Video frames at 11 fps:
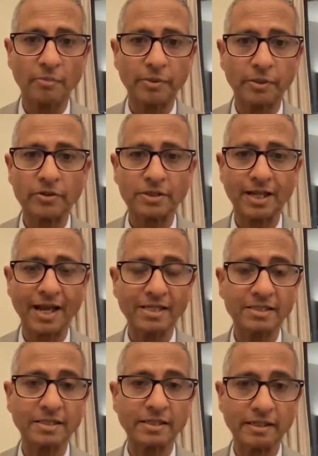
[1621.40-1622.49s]
because an
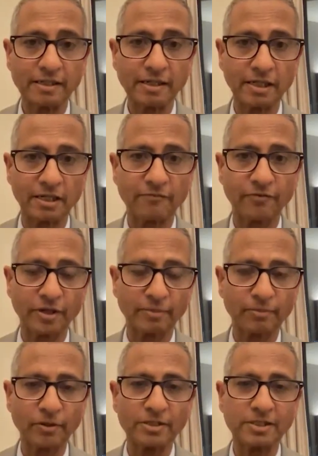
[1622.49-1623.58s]
anti-India foreign
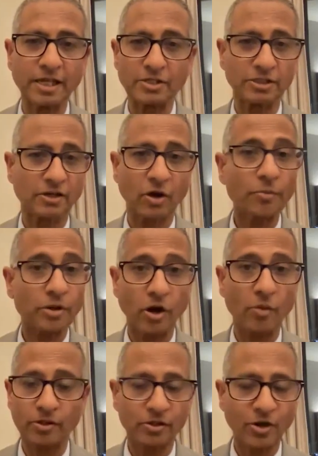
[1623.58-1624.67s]
policy is not an
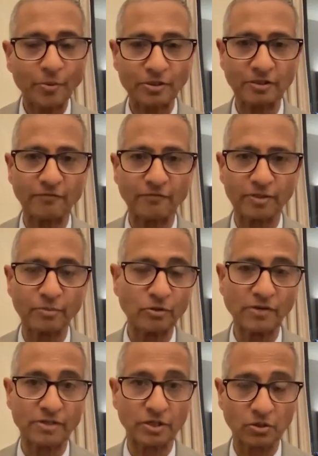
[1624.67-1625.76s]
option for the
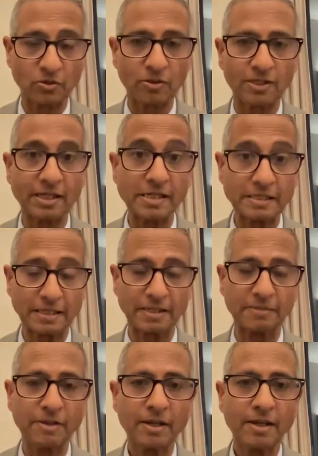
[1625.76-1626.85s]
Maldives at all at any
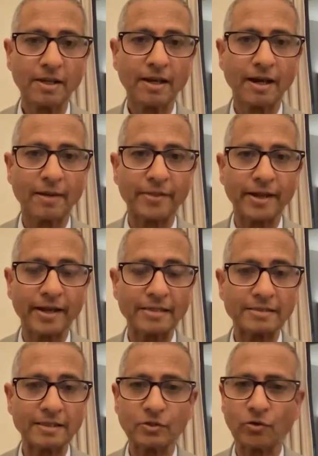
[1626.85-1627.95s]
time.
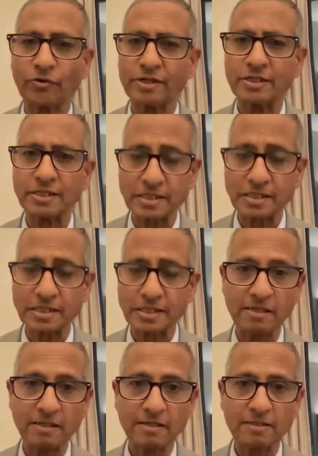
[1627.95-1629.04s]
And you already
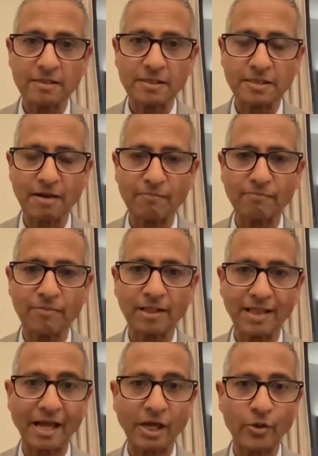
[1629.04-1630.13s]
see some
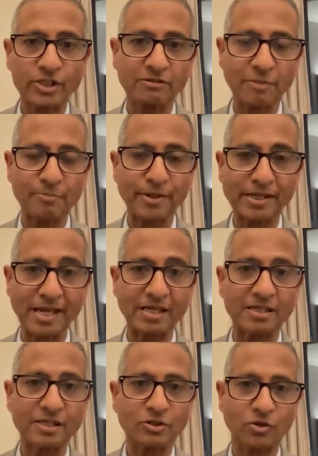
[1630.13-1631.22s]
language creeping
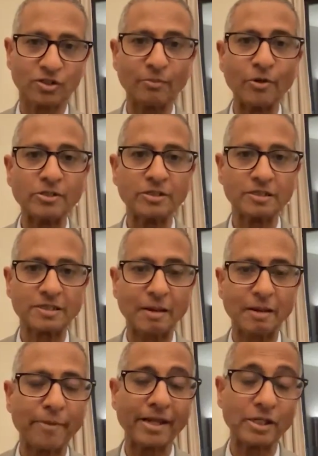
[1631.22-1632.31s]
in to Dr. Muiz's
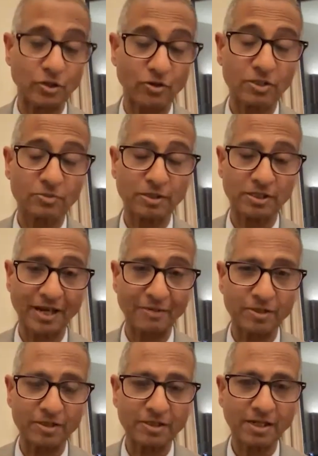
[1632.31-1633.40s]
campaign, his own
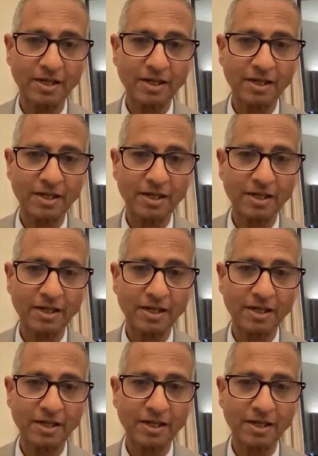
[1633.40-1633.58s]
statements,